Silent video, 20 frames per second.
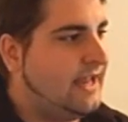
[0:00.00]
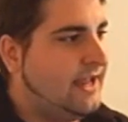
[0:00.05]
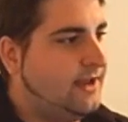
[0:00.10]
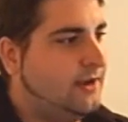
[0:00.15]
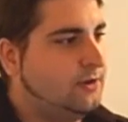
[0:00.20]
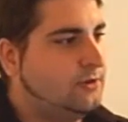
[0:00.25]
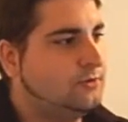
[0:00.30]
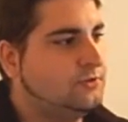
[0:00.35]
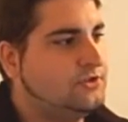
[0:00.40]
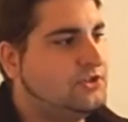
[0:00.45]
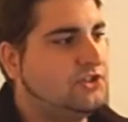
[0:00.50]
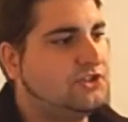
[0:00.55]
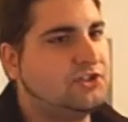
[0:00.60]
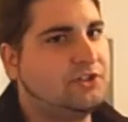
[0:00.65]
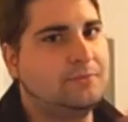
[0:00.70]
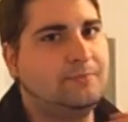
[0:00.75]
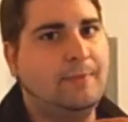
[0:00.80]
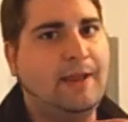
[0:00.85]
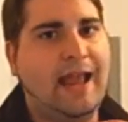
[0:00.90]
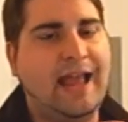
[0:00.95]
Now,
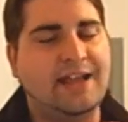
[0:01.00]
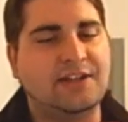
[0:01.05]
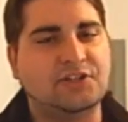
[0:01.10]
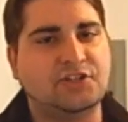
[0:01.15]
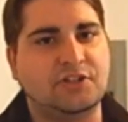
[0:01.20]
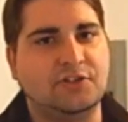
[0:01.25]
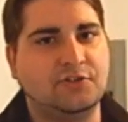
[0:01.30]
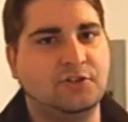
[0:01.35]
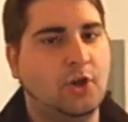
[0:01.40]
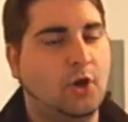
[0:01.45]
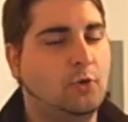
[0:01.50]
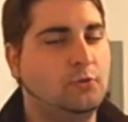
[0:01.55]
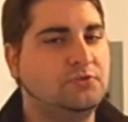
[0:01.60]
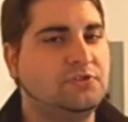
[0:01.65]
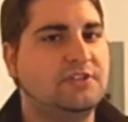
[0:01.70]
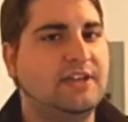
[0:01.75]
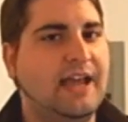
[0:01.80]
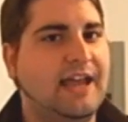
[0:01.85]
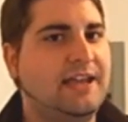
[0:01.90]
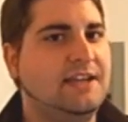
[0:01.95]
just imagine,
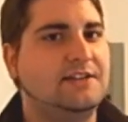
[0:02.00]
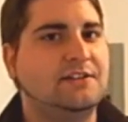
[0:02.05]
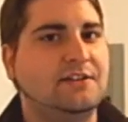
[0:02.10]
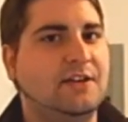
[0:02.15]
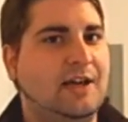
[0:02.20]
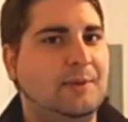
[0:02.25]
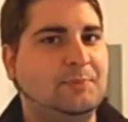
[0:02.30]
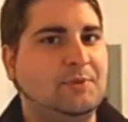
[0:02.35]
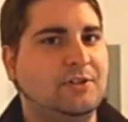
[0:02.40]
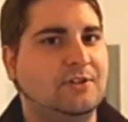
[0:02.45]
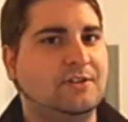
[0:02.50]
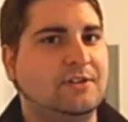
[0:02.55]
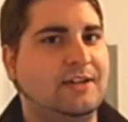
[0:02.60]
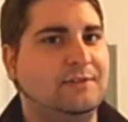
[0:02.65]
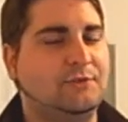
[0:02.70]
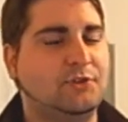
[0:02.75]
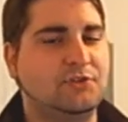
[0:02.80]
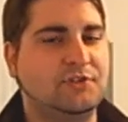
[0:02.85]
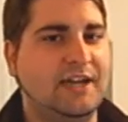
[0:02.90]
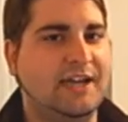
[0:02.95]
don't tighten up
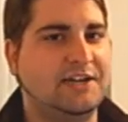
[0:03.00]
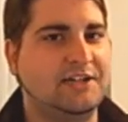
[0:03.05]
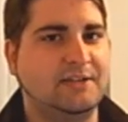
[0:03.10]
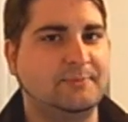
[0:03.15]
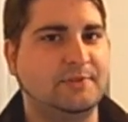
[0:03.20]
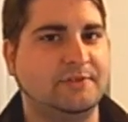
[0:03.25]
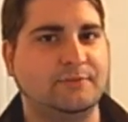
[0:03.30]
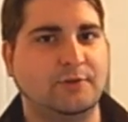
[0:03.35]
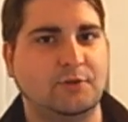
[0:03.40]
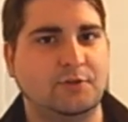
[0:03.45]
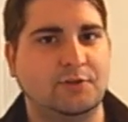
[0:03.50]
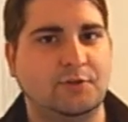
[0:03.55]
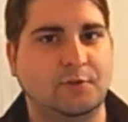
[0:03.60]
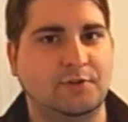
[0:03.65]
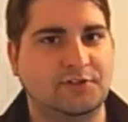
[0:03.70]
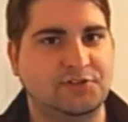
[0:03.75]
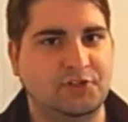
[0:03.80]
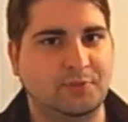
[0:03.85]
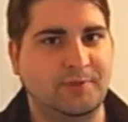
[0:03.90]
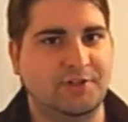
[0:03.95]
if you tighten up your vocal
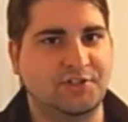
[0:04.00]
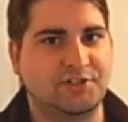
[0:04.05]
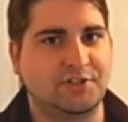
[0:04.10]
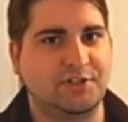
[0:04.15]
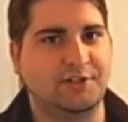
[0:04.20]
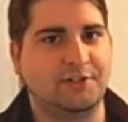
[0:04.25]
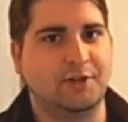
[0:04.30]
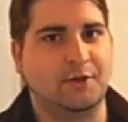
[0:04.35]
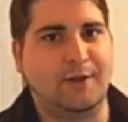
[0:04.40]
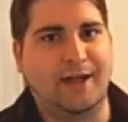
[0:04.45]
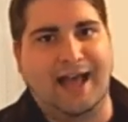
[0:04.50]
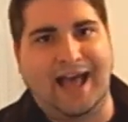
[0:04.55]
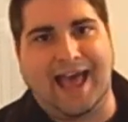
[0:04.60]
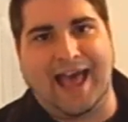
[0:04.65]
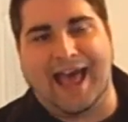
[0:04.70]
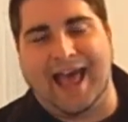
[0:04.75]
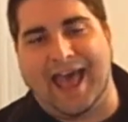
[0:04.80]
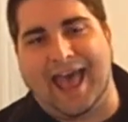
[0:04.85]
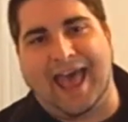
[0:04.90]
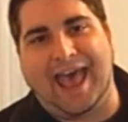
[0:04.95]
cords too much, you're going to go,
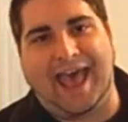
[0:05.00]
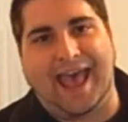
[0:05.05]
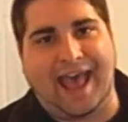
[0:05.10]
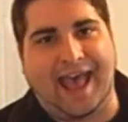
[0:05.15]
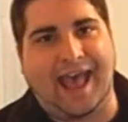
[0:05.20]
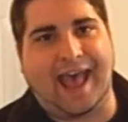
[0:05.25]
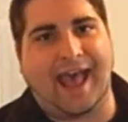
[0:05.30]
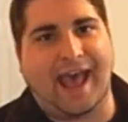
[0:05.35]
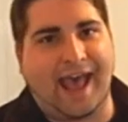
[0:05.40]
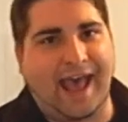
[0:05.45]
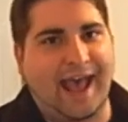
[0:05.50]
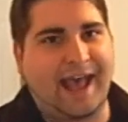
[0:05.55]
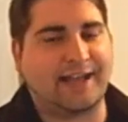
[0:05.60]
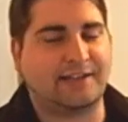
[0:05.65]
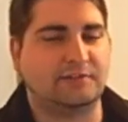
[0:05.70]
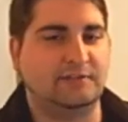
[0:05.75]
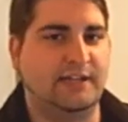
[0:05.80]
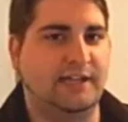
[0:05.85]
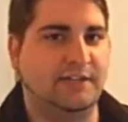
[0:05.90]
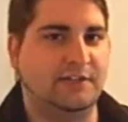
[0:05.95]

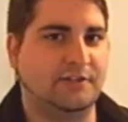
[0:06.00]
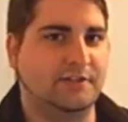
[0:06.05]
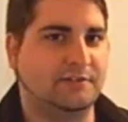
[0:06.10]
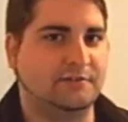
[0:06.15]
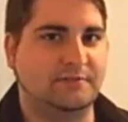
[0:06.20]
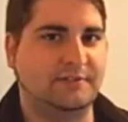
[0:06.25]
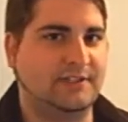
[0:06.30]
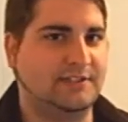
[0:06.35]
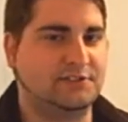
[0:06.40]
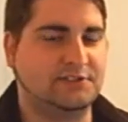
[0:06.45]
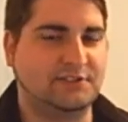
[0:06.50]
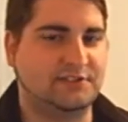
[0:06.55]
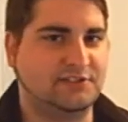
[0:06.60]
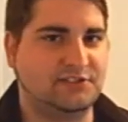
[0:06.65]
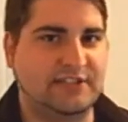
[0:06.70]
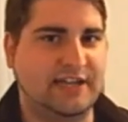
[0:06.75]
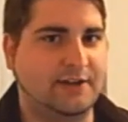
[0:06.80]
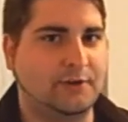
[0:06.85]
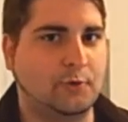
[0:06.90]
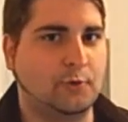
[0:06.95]
and it's going
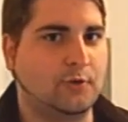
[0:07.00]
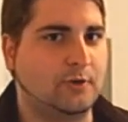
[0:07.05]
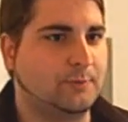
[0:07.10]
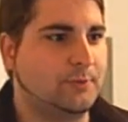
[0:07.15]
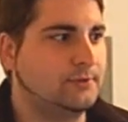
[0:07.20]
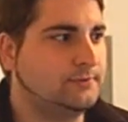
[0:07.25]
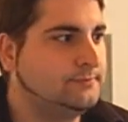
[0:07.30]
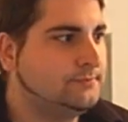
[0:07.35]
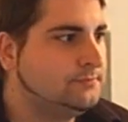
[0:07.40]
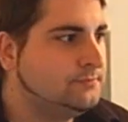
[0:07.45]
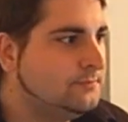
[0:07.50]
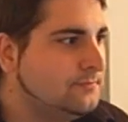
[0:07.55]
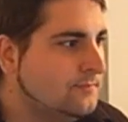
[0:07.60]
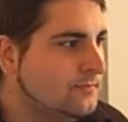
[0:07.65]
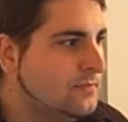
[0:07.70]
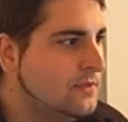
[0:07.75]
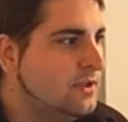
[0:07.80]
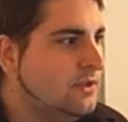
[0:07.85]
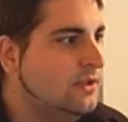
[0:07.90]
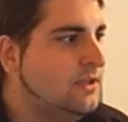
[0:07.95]
to sound horrible.
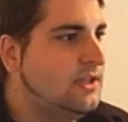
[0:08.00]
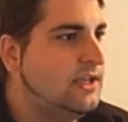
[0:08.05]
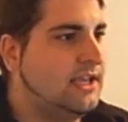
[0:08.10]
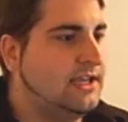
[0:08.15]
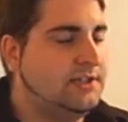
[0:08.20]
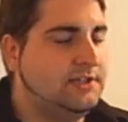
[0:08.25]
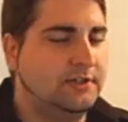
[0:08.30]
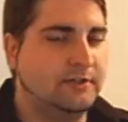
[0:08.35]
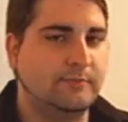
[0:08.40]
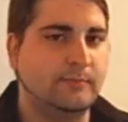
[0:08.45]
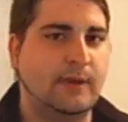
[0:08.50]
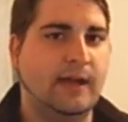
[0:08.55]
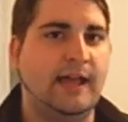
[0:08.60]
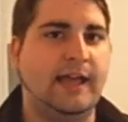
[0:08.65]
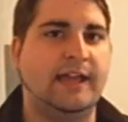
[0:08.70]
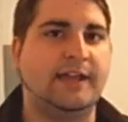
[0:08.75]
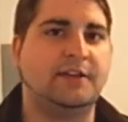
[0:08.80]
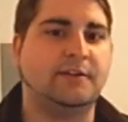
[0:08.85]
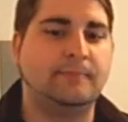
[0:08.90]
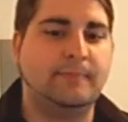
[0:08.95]
In your
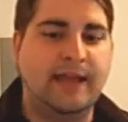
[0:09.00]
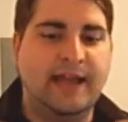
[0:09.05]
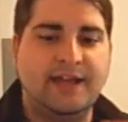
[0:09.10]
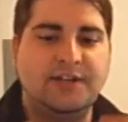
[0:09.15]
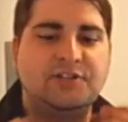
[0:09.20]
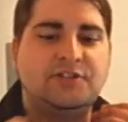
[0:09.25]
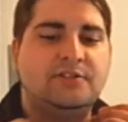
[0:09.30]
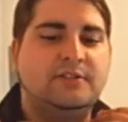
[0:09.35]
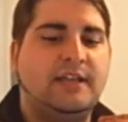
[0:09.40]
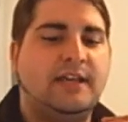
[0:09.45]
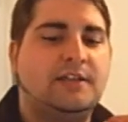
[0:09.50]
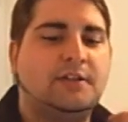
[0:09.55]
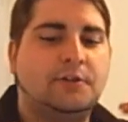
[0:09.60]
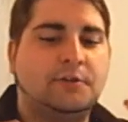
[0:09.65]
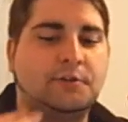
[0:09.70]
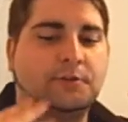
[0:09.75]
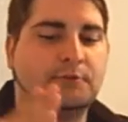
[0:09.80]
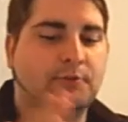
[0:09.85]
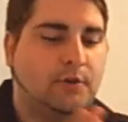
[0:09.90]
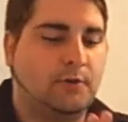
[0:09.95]
mind, imagine that
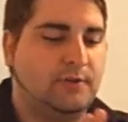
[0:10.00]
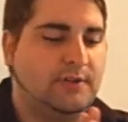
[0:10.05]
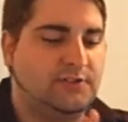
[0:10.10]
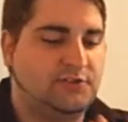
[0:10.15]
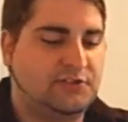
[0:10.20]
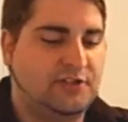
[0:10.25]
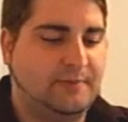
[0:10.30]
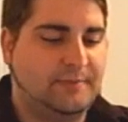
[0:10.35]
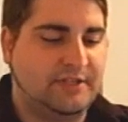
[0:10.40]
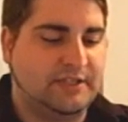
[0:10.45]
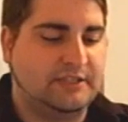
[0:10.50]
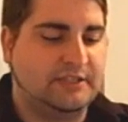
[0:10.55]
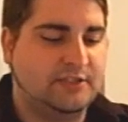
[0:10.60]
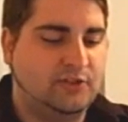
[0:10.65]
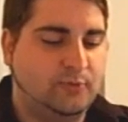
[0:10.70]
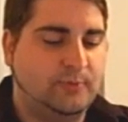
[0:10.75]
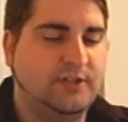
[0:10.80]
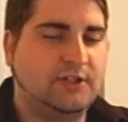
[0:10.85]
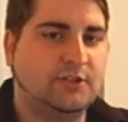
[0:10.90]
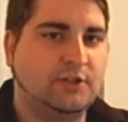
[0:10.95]
your throat is coming a
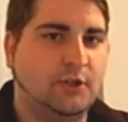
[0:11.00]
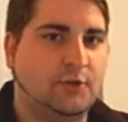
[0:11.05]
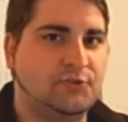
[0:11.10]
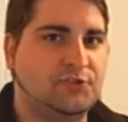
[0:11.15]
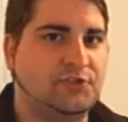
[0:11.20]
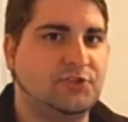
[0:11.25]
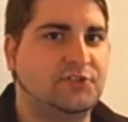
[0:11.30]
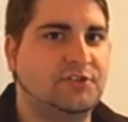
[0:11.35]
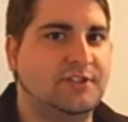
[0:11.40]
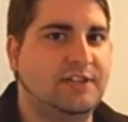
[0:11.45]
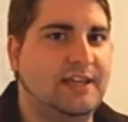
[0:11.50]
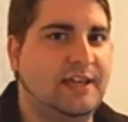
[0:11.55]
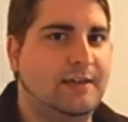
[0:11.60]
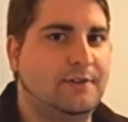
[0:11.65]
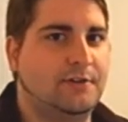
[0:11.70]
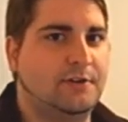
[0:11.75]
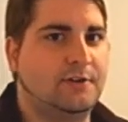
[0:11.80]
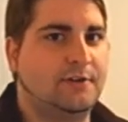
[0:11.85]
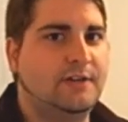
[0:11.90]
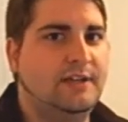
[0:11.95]
little bit closer
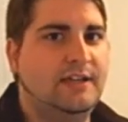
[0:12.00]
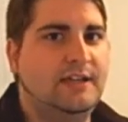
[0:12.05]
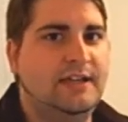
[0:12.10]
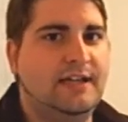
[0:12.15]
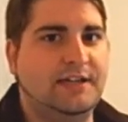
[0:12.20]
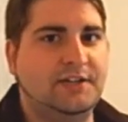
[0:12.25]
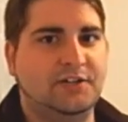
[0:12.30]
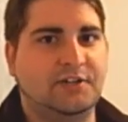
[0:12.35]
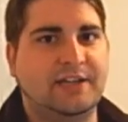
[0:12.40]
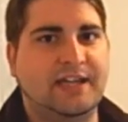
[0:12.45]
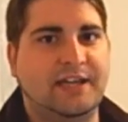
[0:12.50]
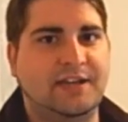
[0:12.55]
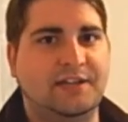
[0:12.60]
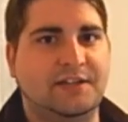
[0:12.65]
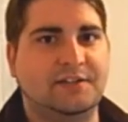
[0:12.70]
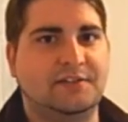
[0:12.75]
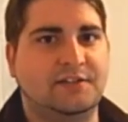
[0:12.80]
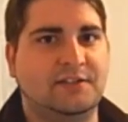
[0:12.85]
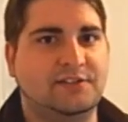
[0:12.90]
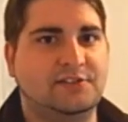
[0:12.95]
together and you're
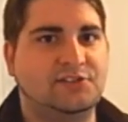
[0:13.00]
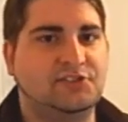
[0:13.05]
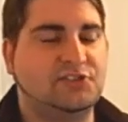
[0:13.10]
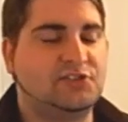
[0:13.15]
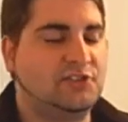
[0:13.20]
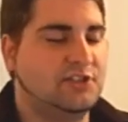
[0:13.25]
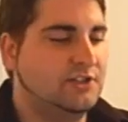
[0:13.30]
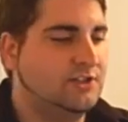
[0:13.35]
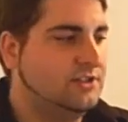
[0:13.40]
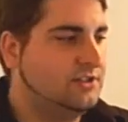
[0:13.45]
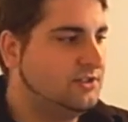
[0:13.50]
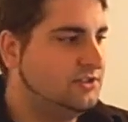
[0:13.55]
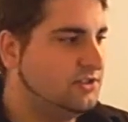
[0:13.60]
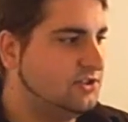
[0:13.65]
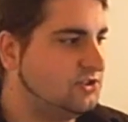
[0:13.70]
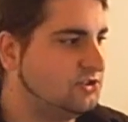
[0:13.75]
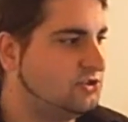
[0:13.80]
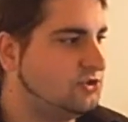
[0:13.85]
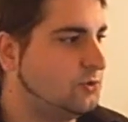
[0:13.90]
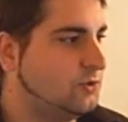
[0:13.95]
getting this
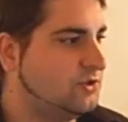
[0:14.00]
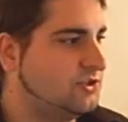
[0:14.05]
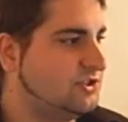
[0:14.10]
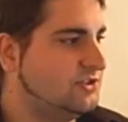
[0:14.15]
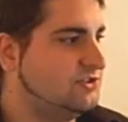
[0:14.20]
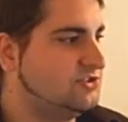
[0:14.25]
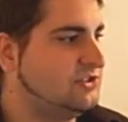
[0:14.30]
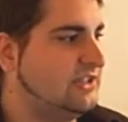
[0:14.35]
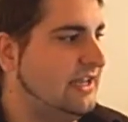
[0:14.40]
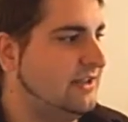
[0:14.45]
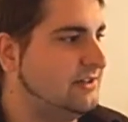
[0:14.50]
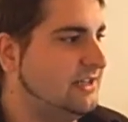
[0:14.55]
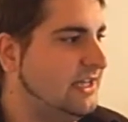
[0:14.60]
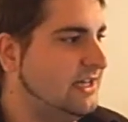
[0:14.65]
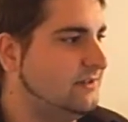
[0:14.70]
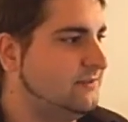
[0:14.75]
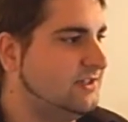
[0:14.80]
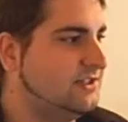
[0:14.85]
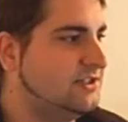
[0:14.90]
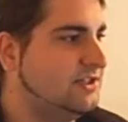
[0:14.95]
distortion sound
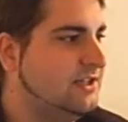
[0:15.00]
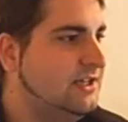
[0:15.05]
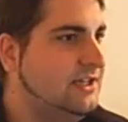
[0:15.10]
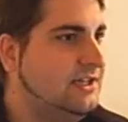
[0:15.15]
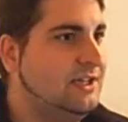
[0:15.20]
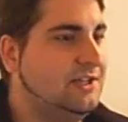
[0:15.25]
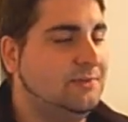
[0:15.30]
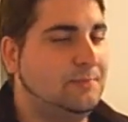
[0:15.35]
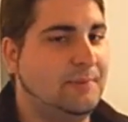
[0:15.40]
out of it.